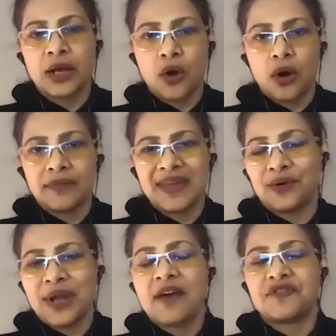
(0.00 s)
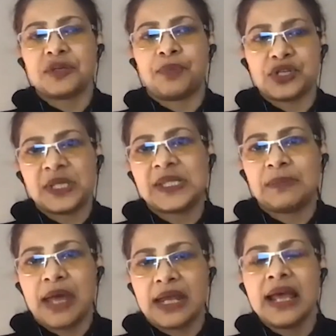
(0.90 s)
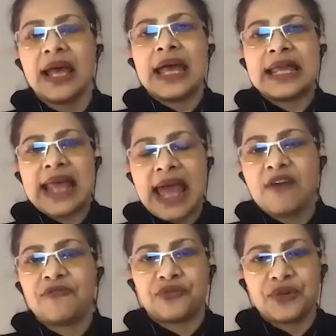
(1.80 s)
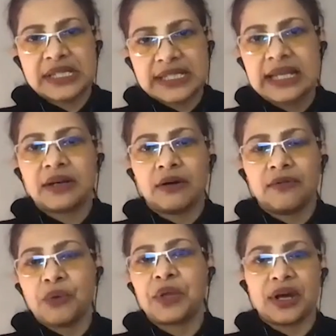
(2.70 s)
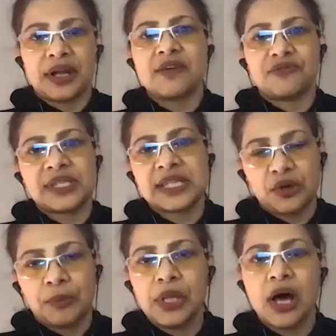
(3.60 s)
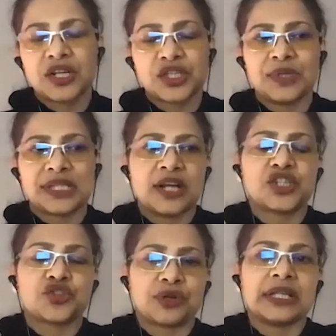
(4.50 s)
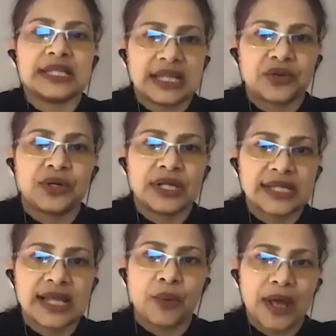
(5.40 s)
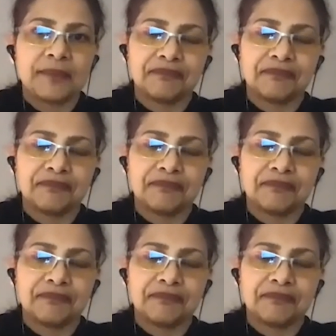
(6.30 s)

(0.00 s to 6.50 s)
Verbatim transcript: on, they don't have to participate in every single voting on every single block. So it's not strictly synchronous that way.